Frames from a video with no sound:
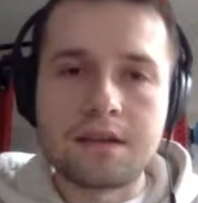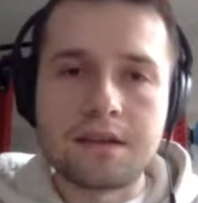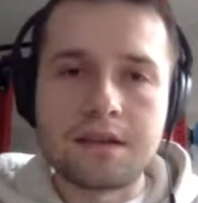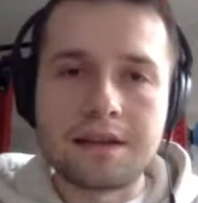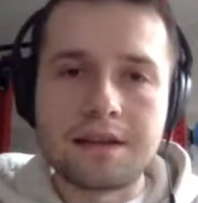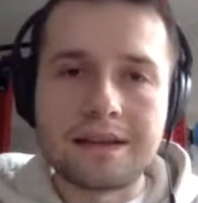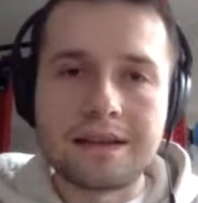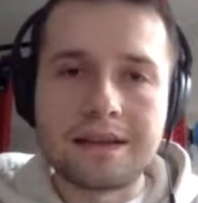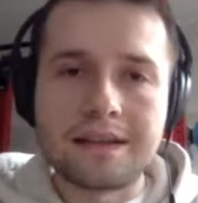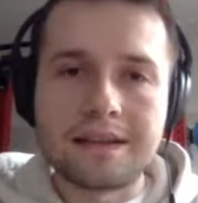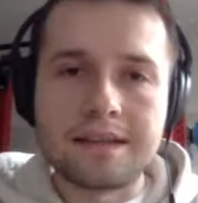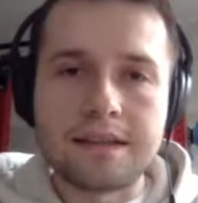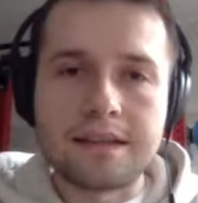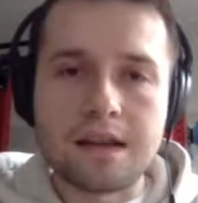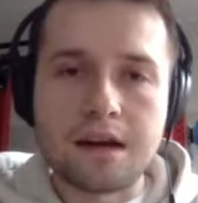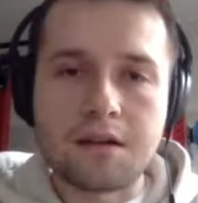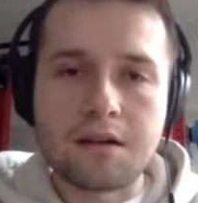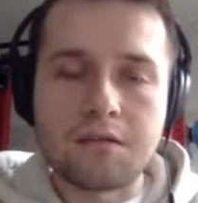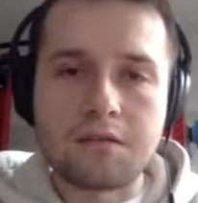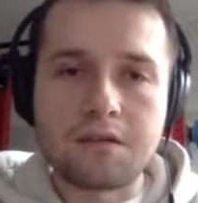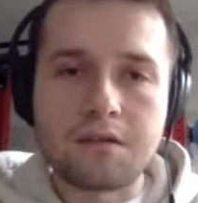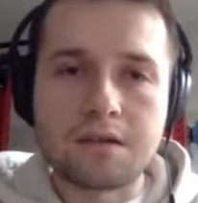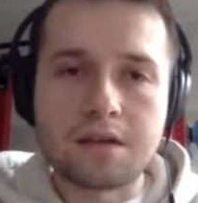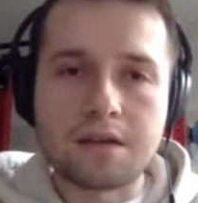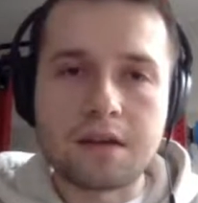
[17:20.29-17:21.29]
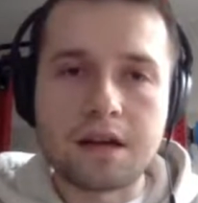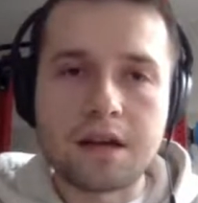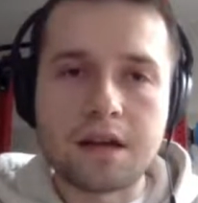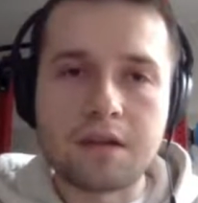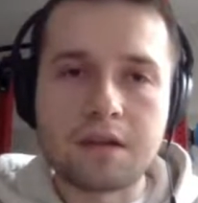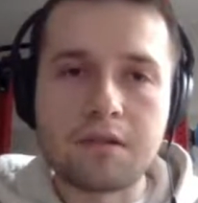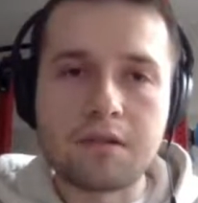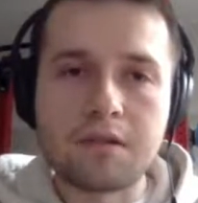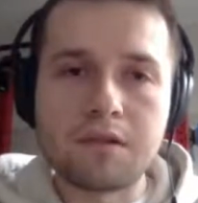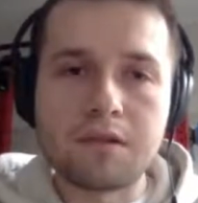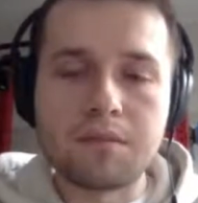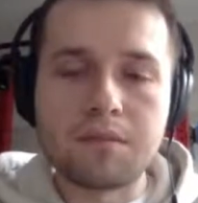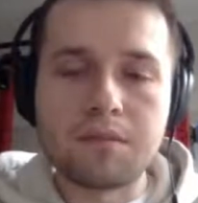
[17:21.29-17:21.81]
And now I
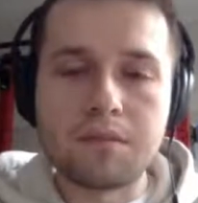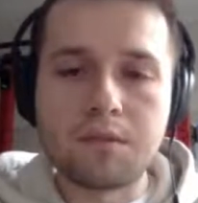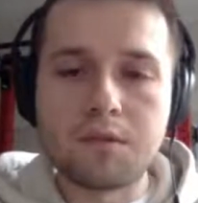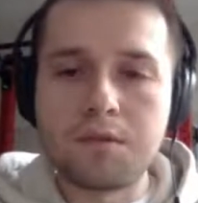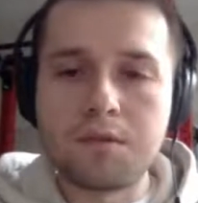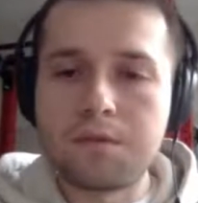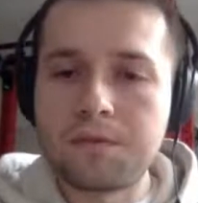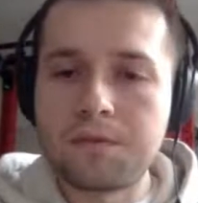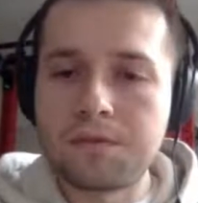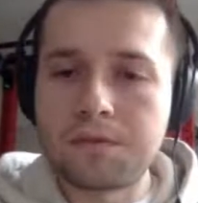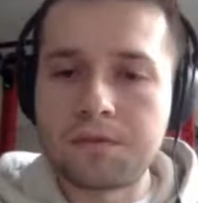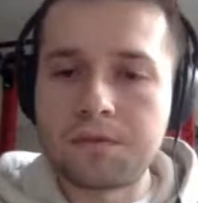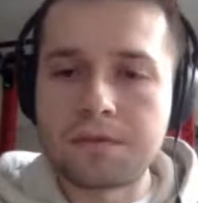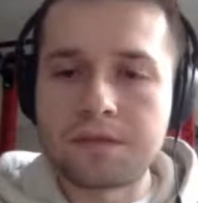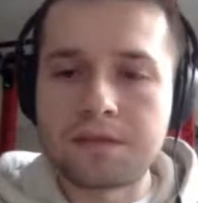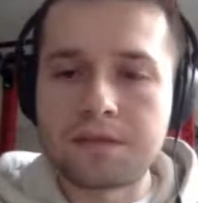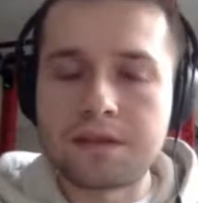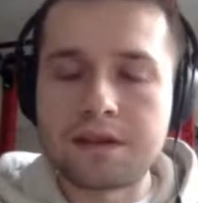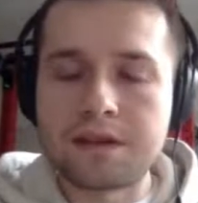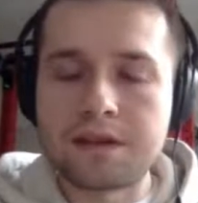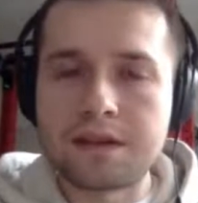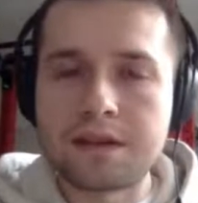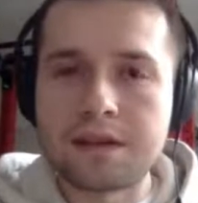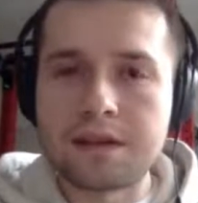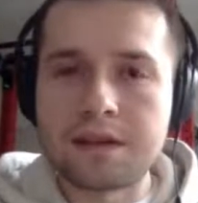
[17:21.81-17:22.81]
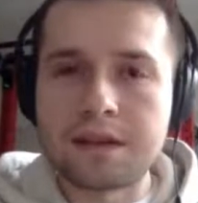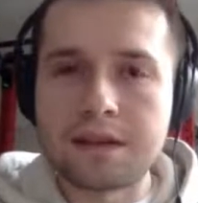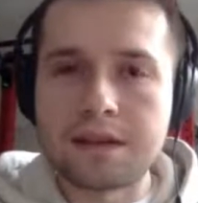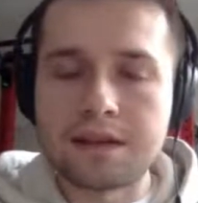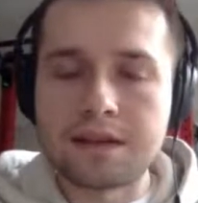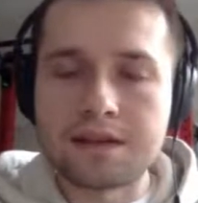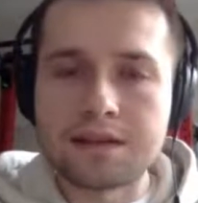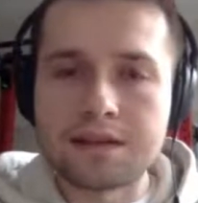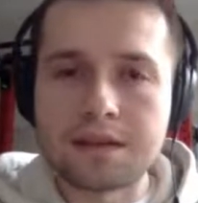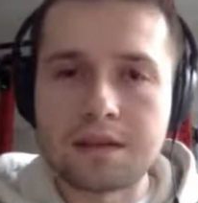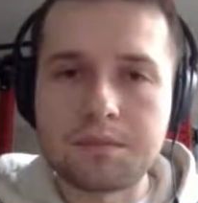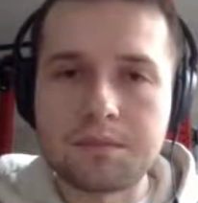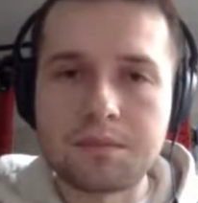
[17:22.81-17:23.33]
will move the
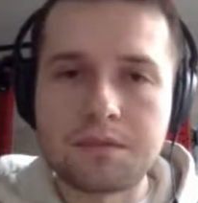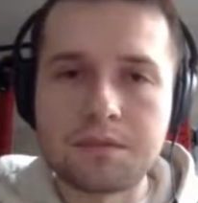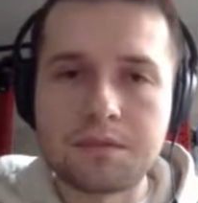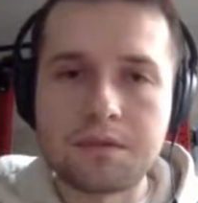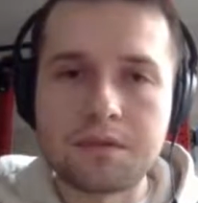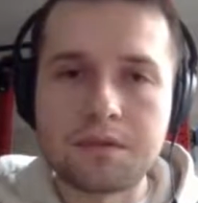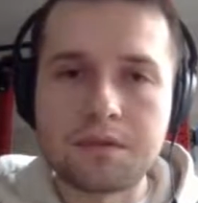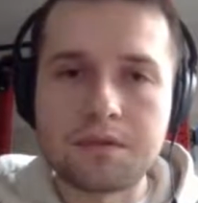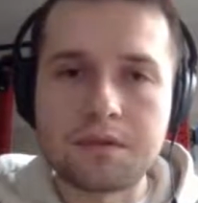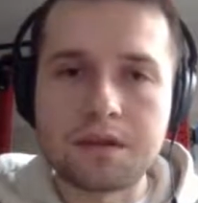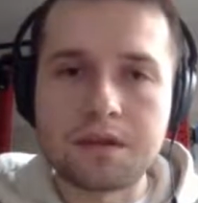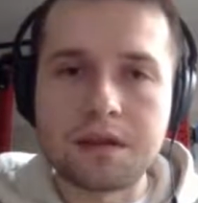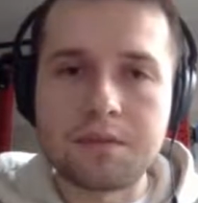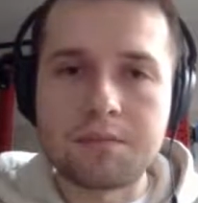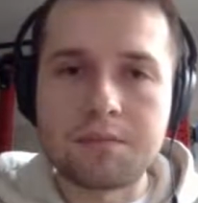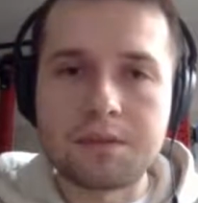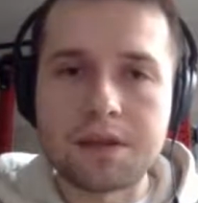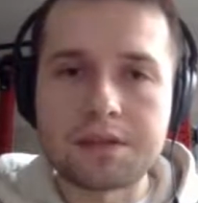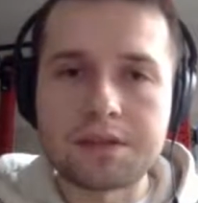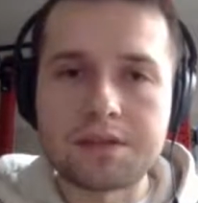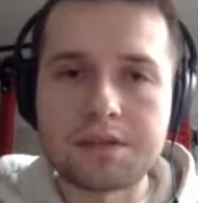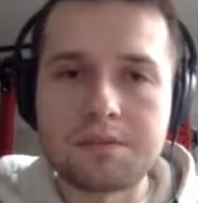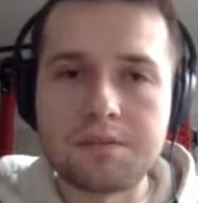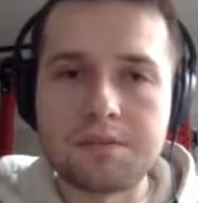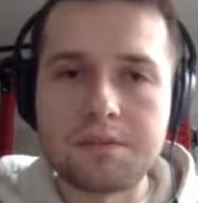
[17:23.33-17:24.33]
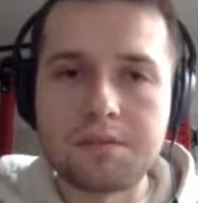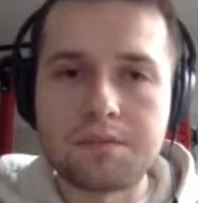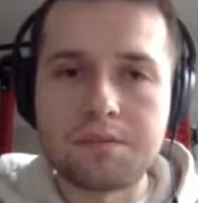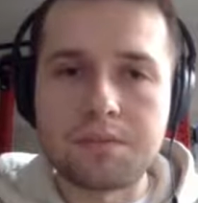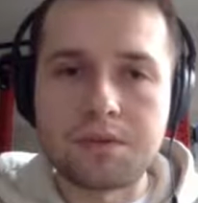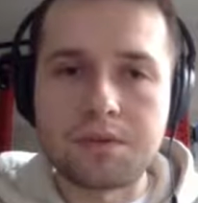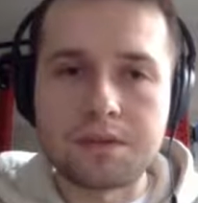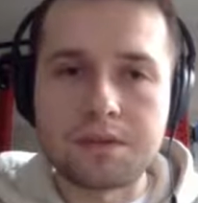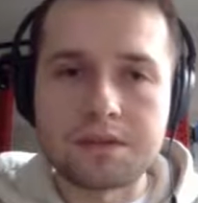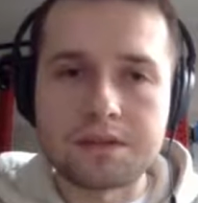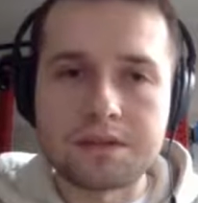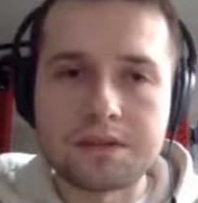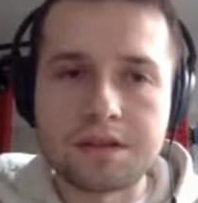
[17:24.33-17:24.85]
example Apache Beam
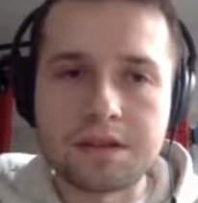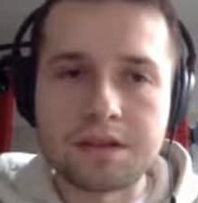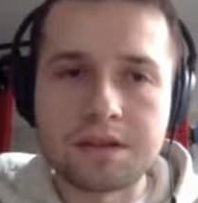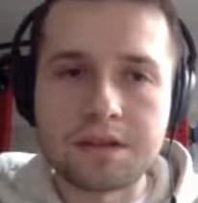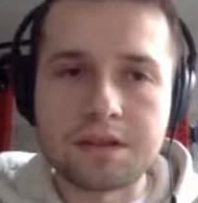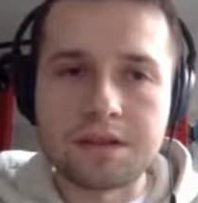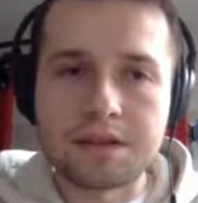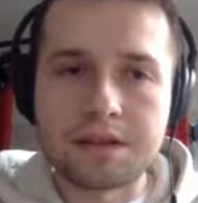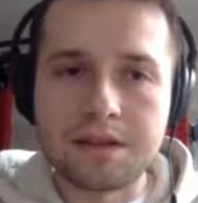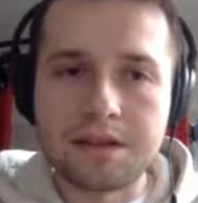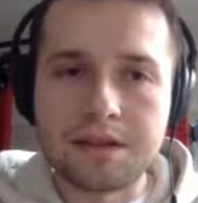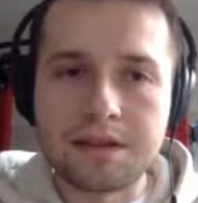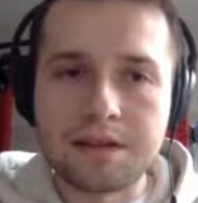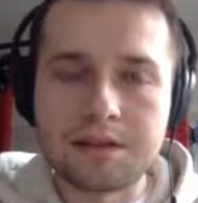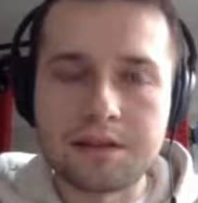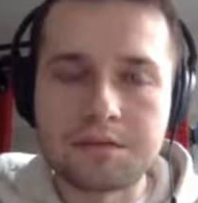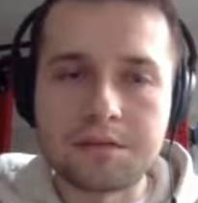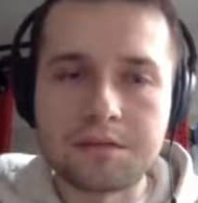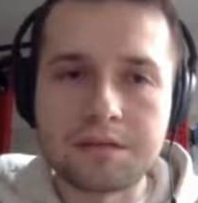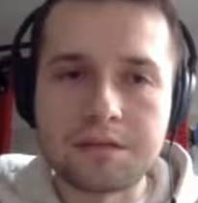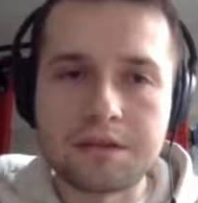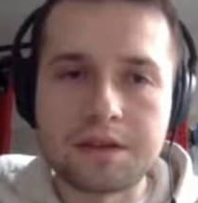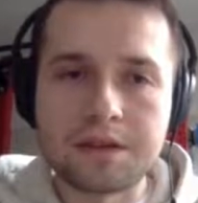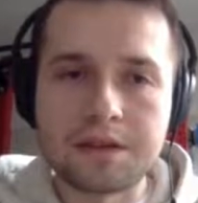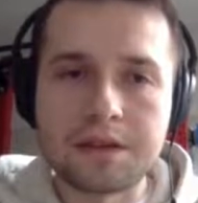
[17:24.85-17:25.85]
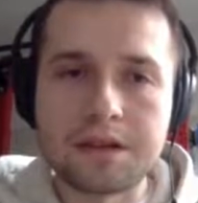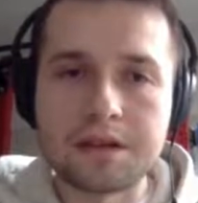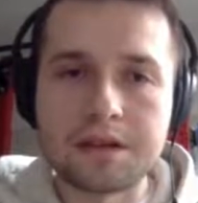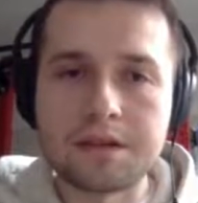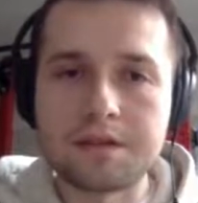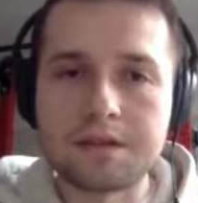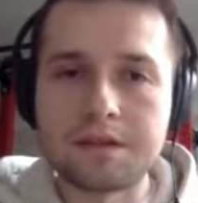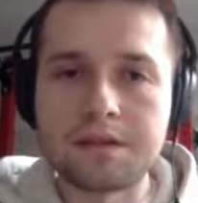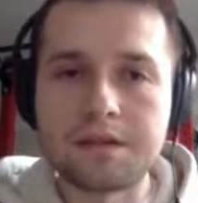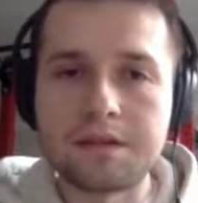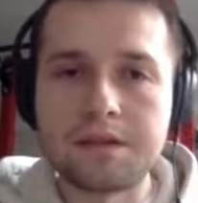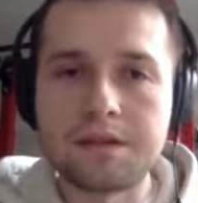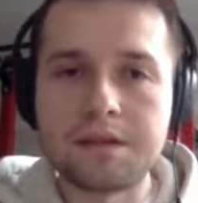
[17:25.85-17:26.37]
processing into the,
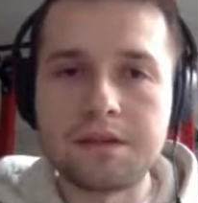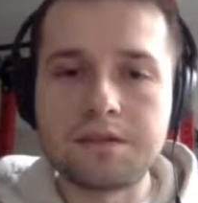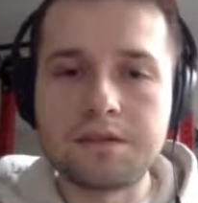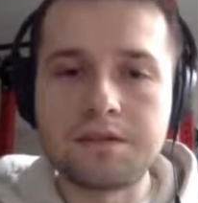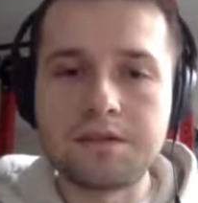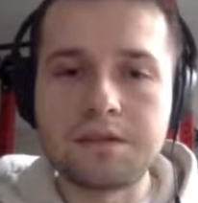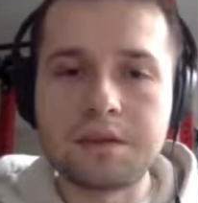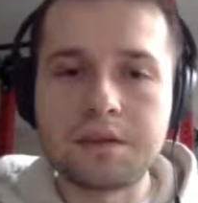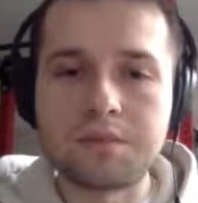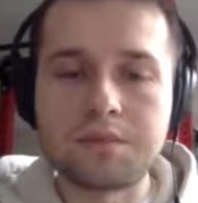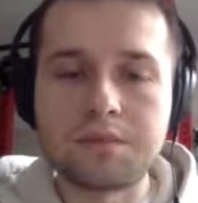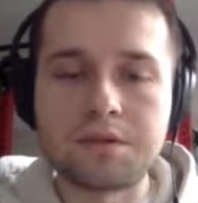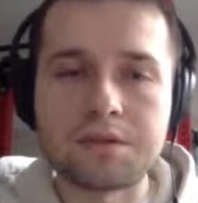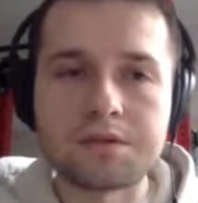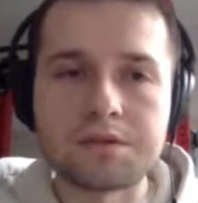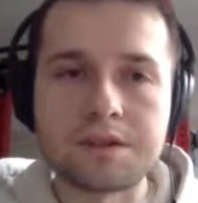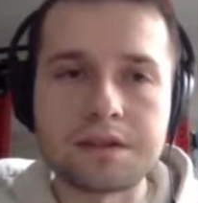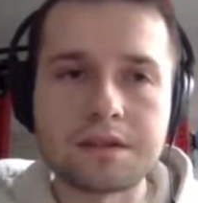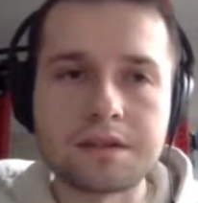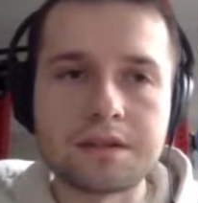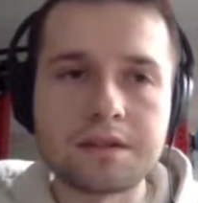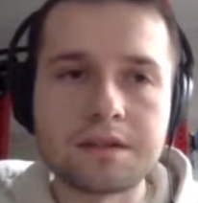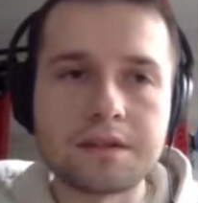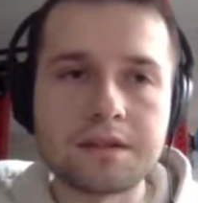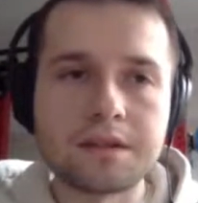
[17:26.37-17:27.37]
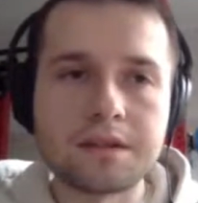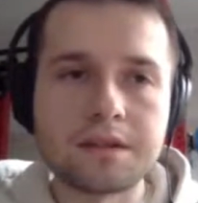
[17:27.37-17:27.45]
into the project.